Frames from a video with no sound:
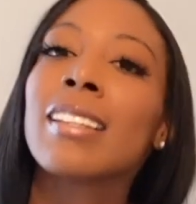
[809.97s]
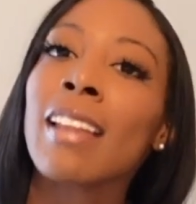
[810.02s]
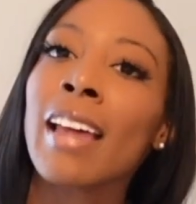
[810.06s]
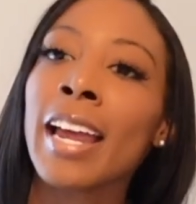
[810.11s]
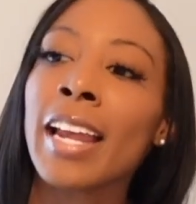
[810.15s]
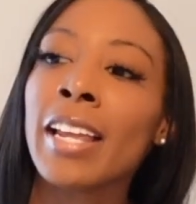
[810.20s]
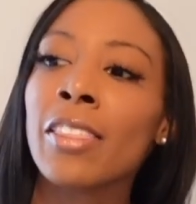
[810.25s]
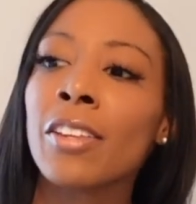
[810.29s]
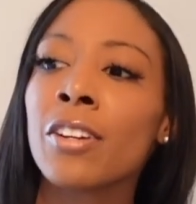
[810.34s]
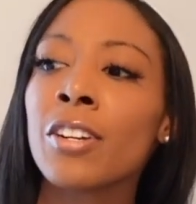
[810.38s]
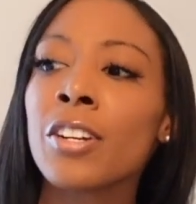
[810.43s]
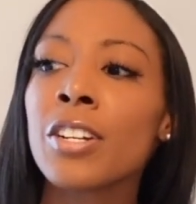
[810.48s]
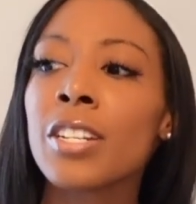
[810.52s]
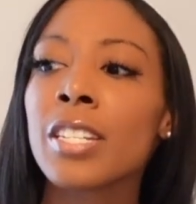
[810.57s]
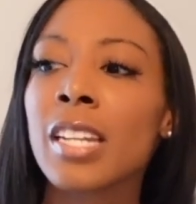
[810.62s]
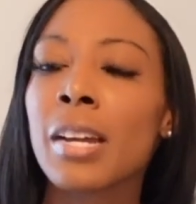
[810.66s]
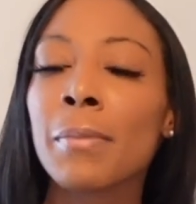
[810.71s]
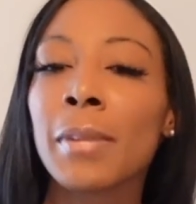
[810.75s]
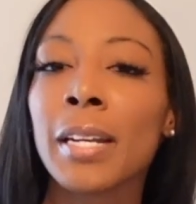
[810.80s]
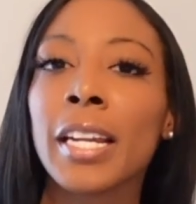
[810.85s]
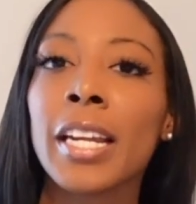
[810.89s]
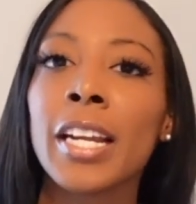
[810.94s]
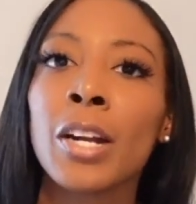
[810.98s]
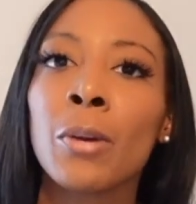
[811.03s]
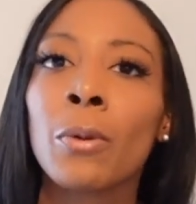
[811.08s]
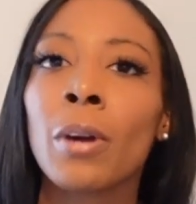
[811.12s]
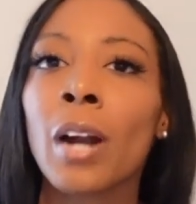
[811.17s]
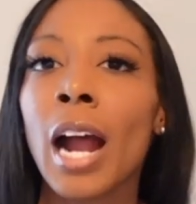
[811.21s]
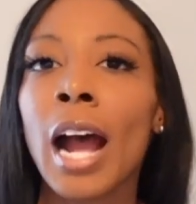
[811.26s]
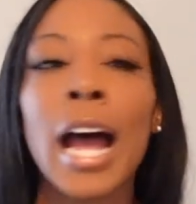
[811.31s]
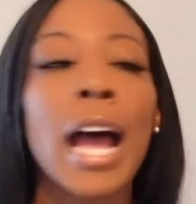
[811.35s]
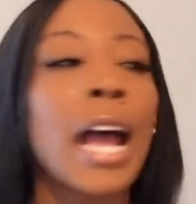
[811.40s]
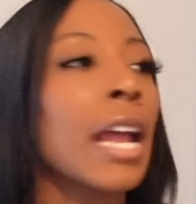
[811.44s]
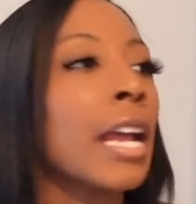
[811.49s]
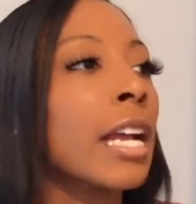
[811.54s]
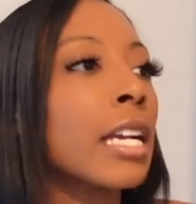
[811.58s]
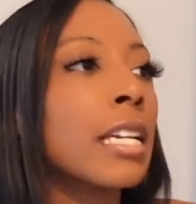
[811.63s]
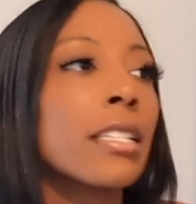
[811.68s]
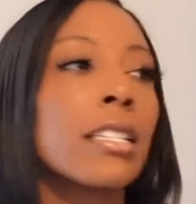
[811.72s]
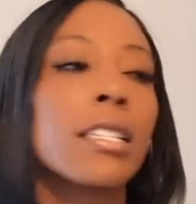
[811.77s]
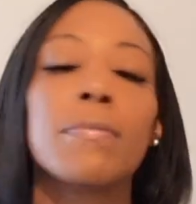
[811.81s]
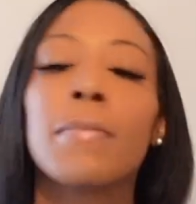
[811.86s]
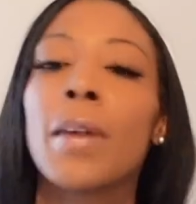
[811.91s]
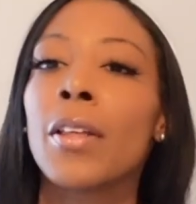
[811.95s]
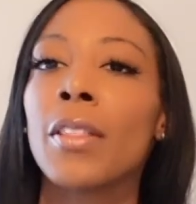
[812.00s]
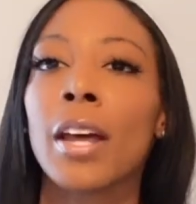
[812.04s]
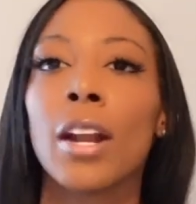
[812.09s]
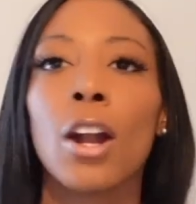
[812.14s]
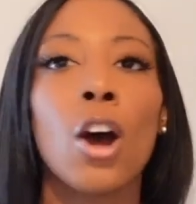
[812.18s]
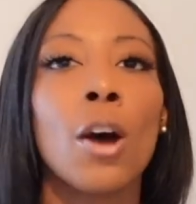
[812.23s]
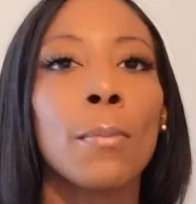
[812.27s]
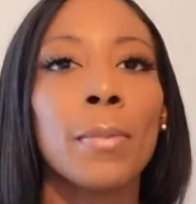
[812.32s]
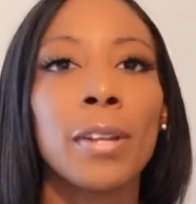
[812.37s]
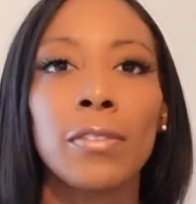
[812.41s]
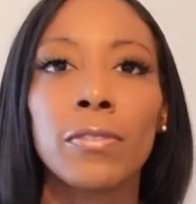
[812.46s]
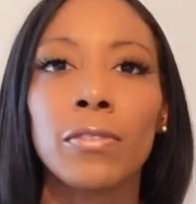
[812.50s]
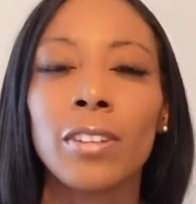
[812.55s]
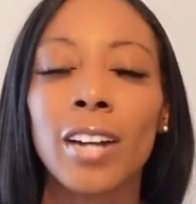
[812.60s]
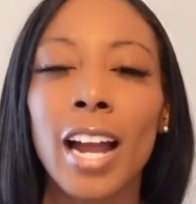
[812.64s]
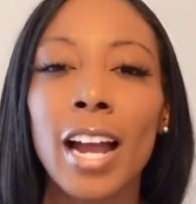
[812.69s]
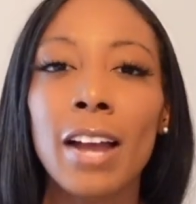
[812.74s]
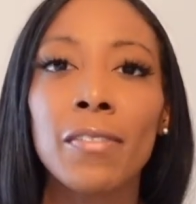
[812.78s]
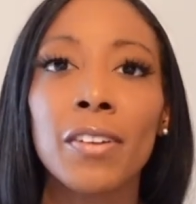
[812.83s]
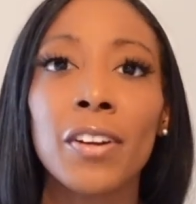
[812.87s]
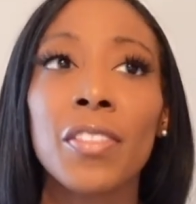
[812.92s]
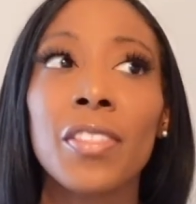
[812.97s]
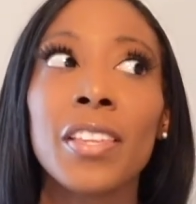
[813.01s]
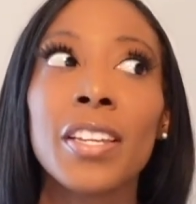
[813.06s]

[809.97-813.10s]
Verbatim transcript: Like there are some in here where I could smell that on me forever.